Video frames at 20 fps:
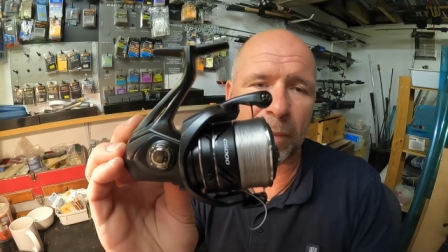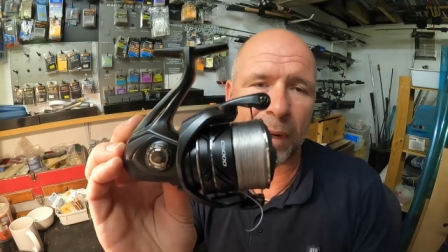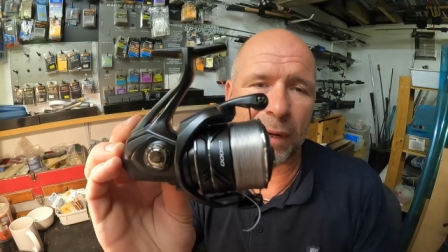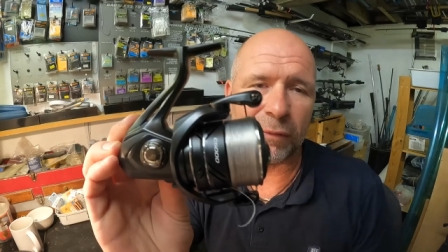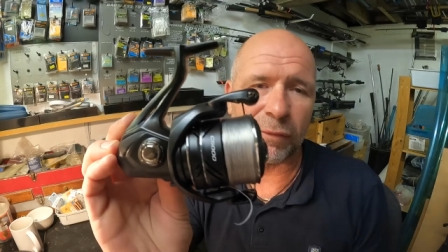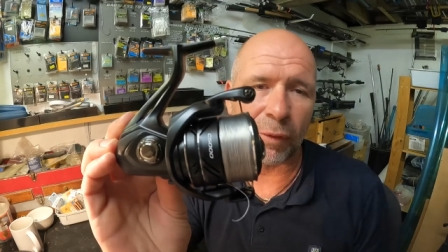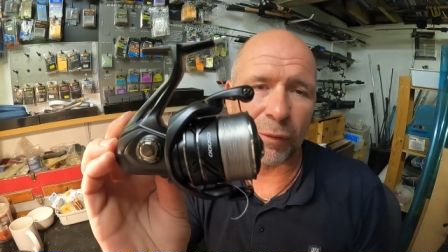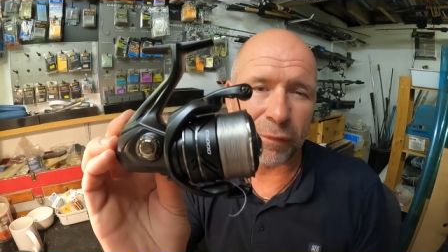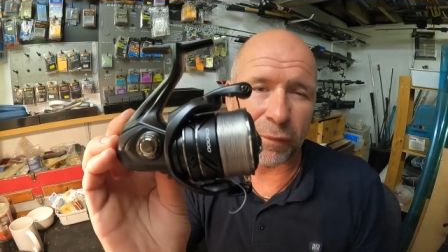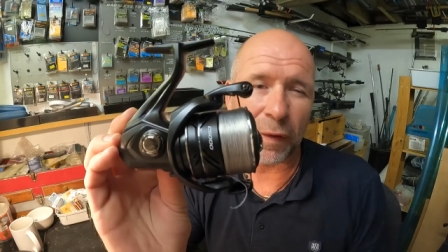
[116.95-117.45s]
where
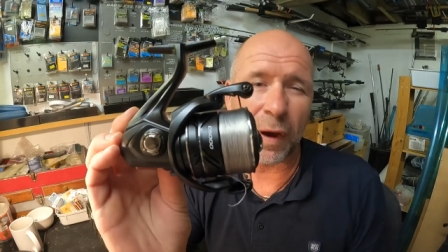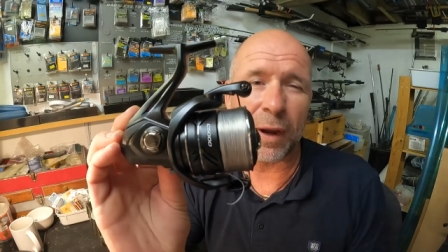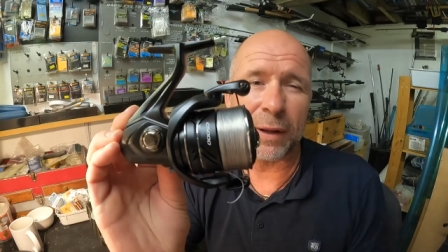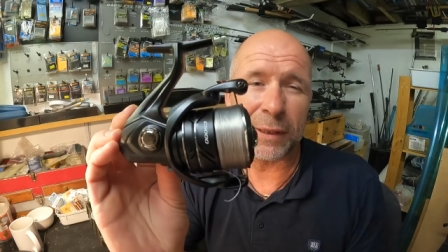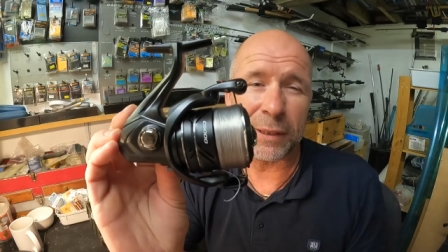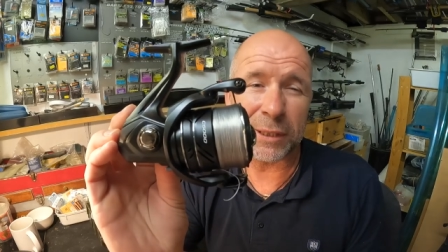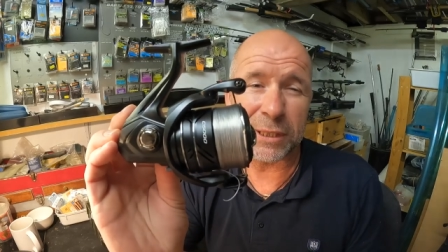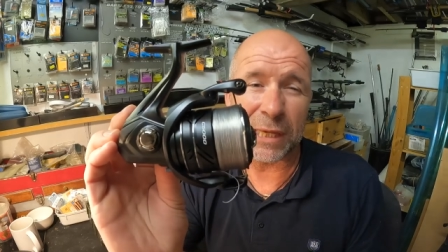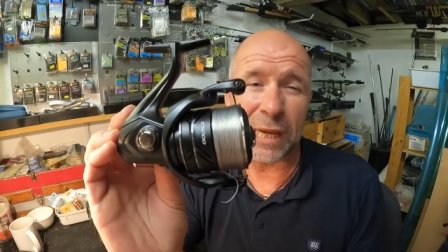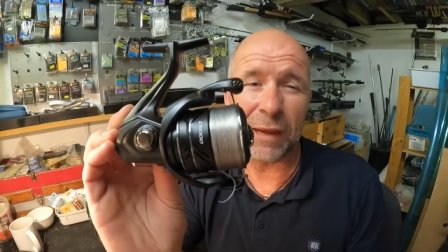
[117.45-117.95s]
they've
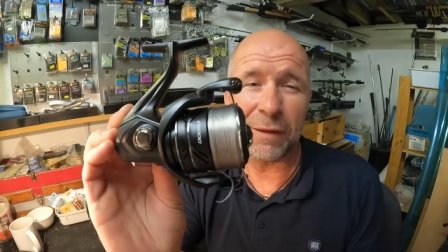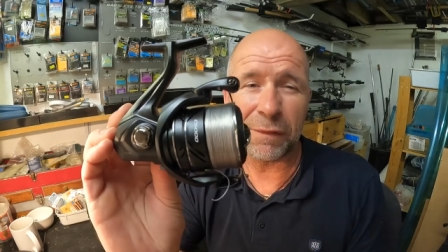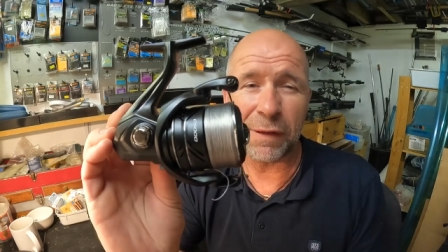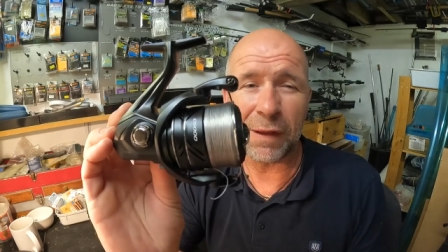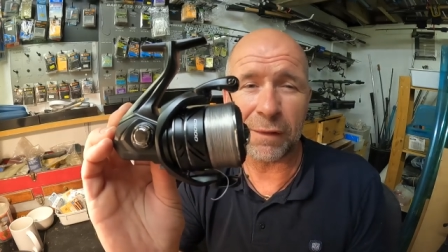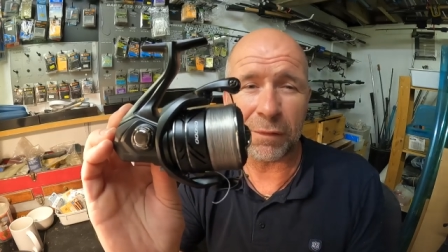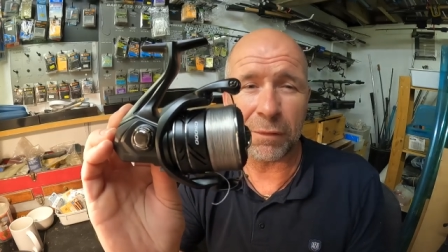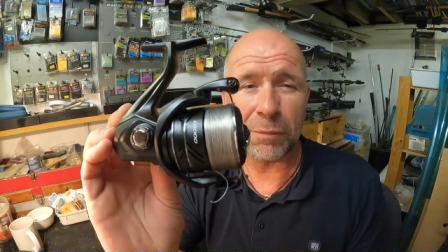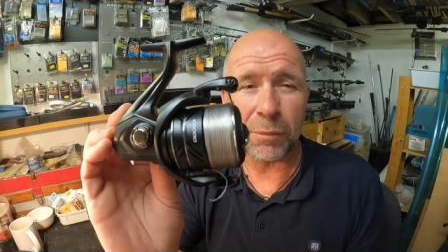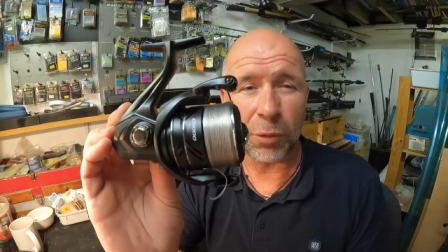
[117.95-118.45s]
refined the teeth
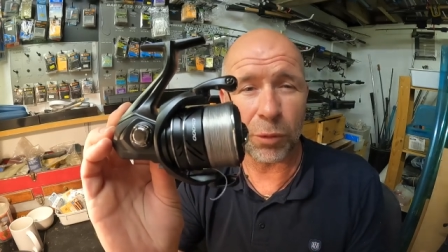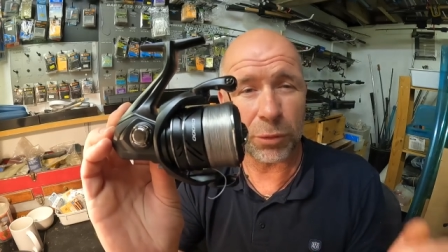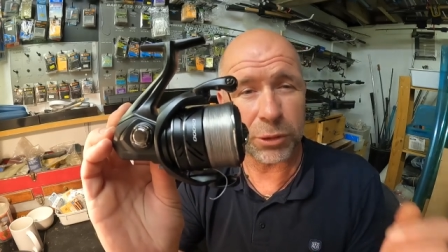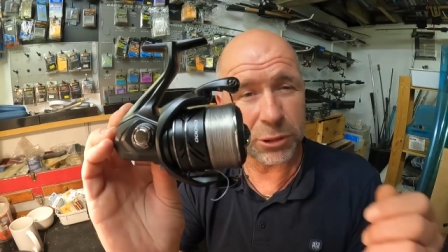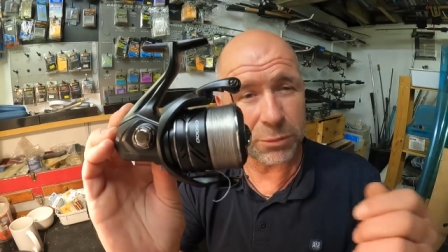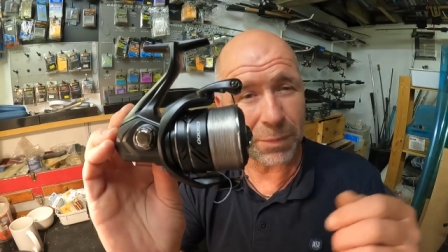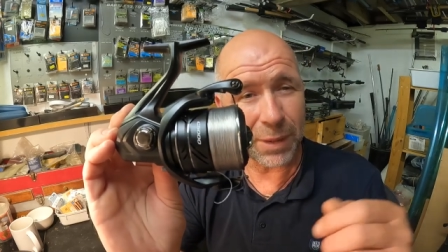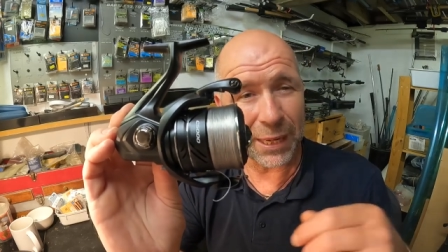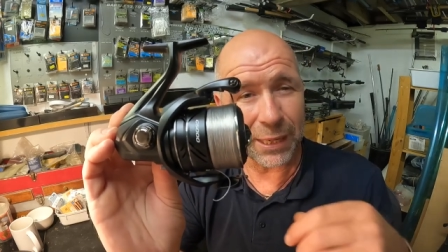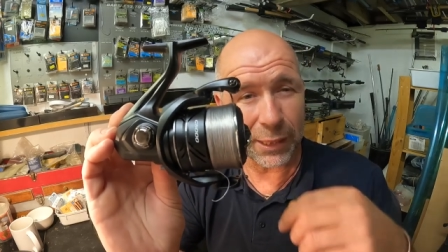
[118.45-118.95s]
even more
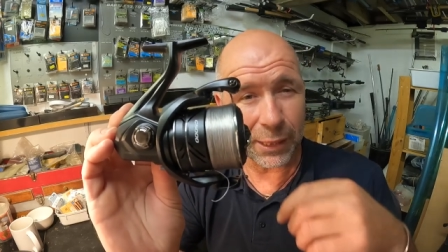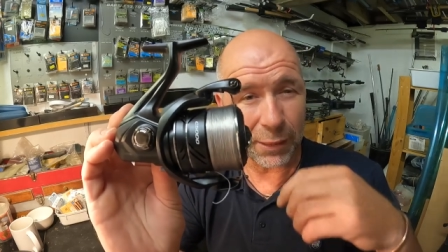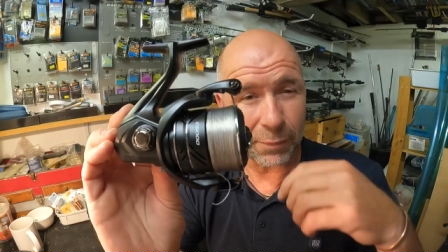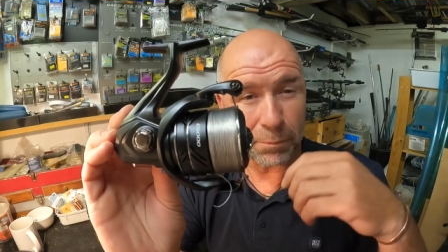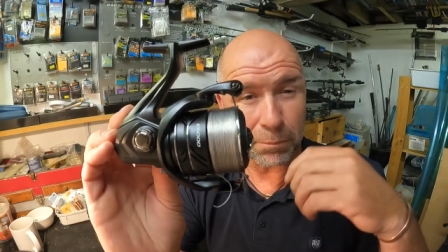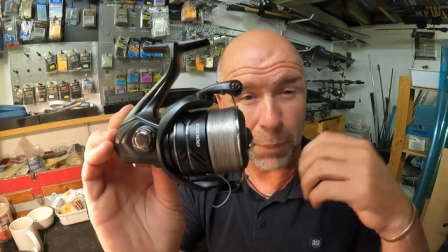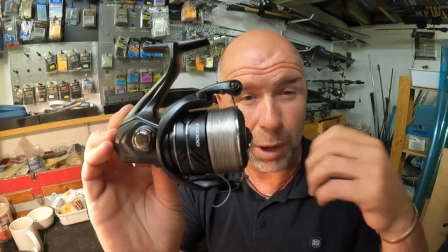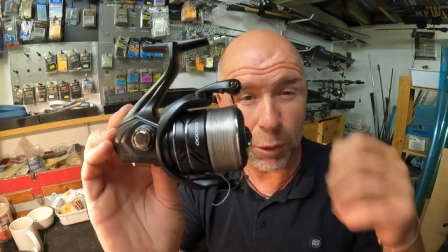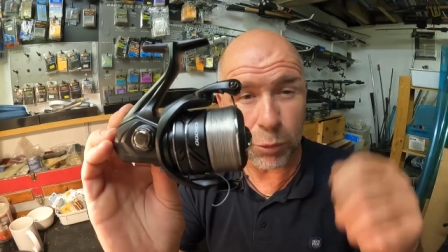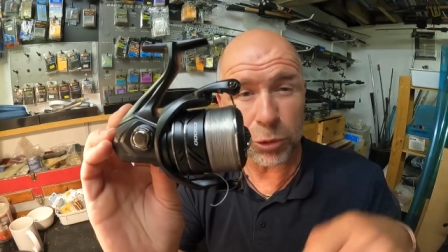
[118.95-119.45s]
to make the
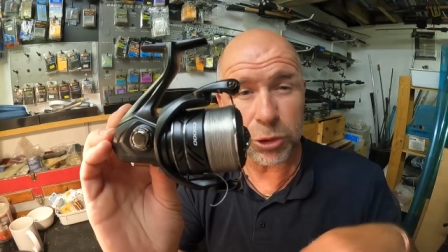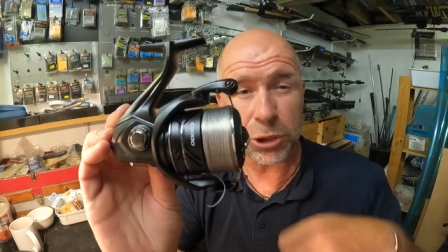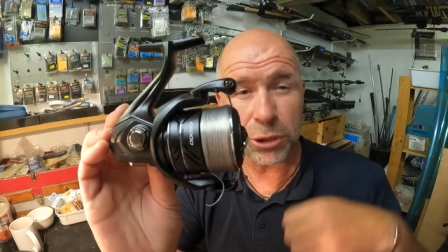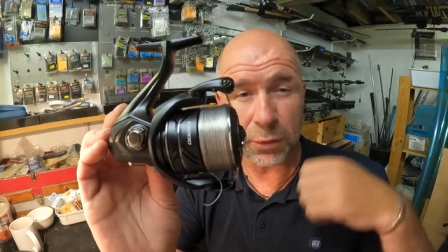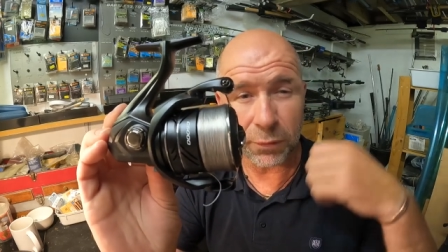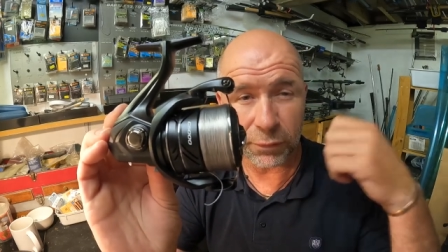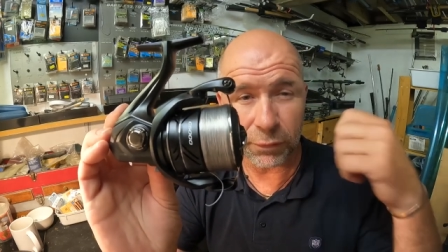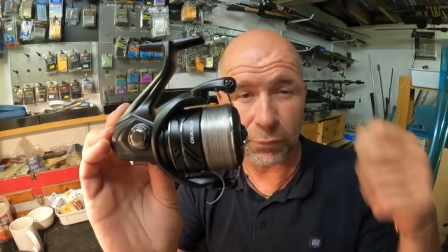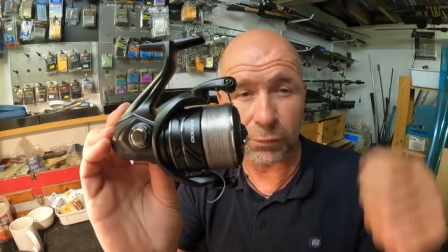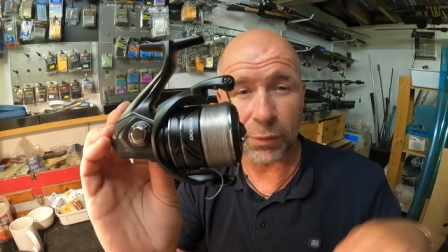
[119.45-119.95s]

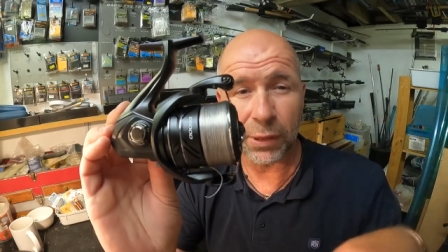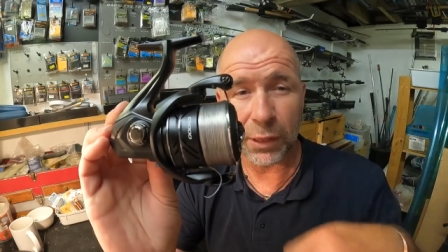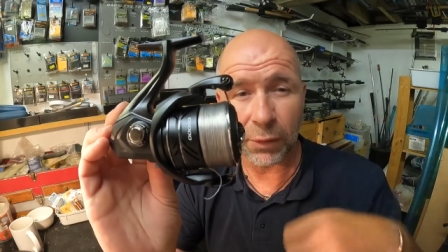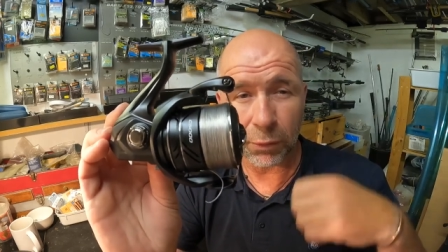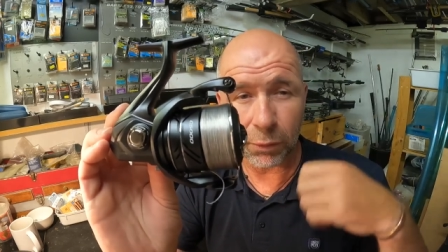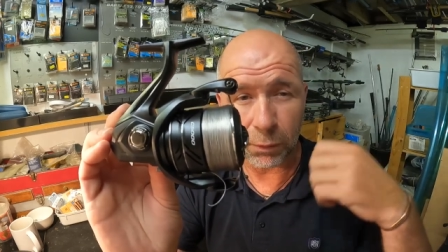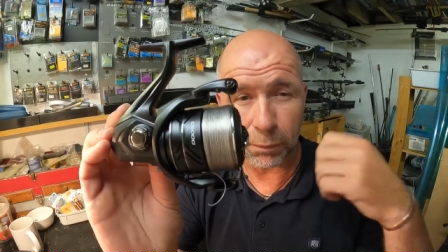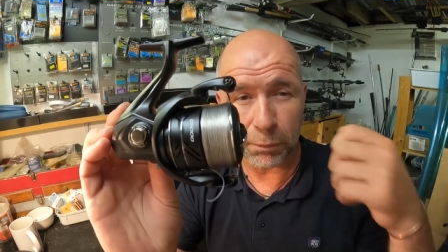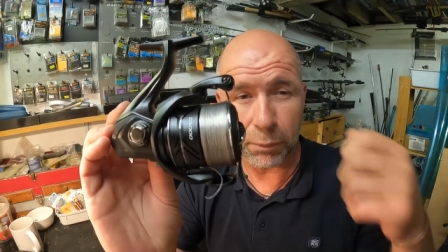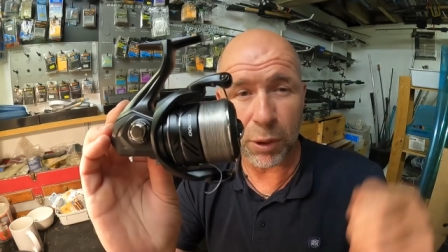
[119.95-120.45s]
motion of the
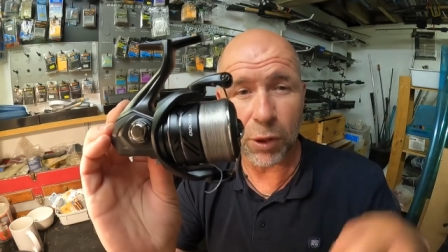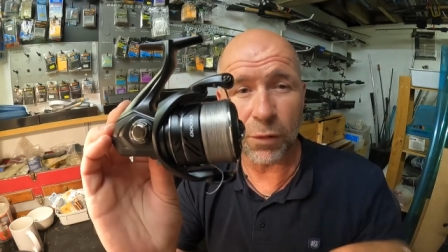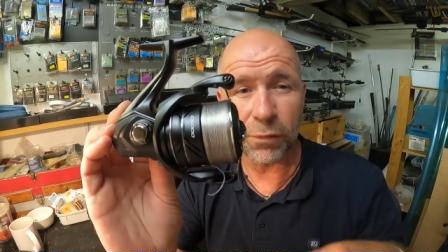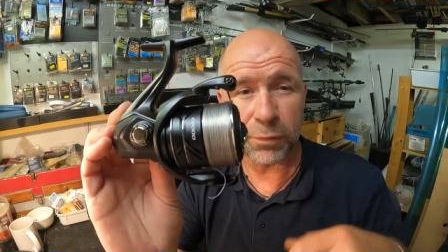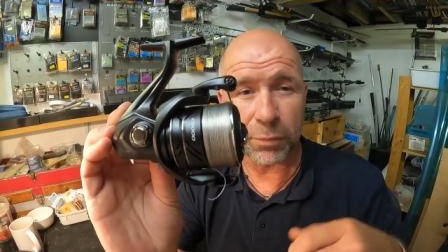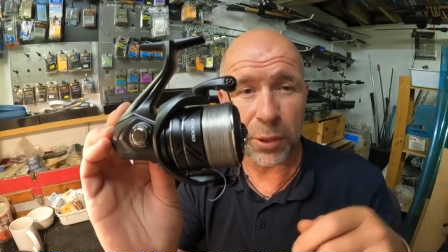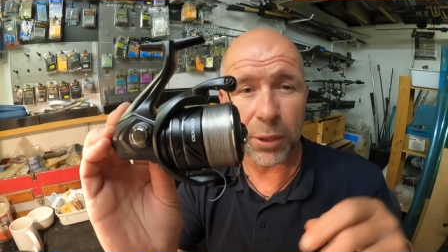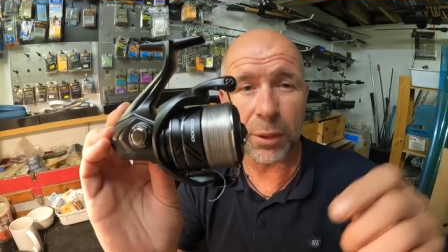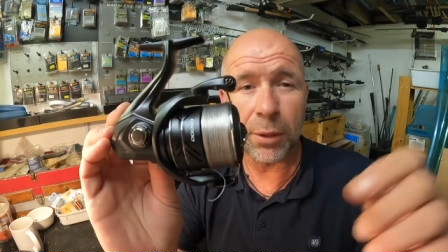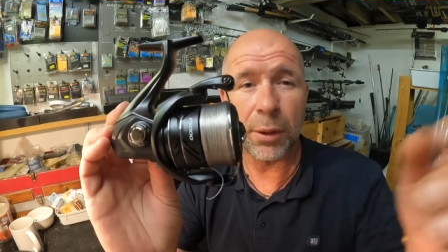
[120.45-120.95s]
real
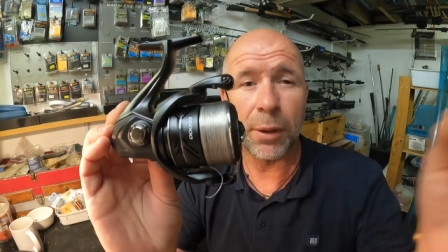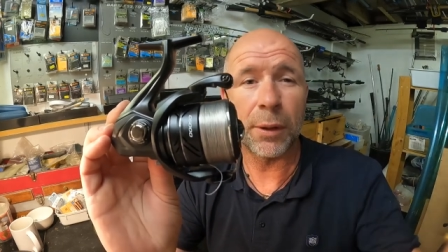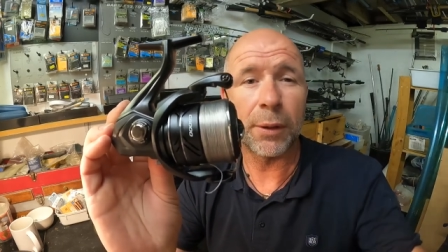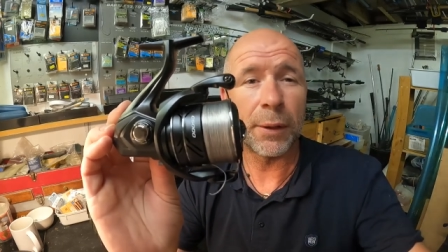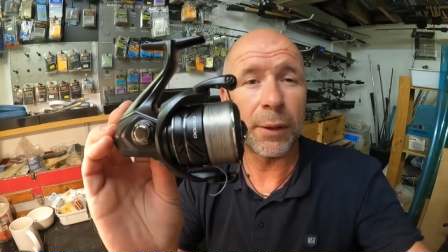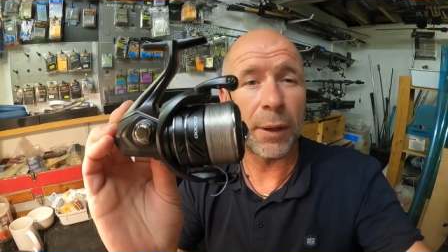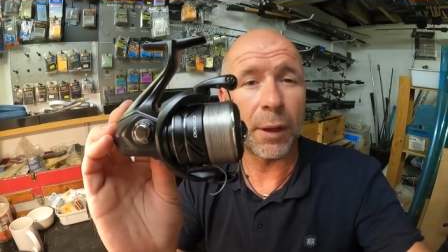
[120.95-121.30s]
movement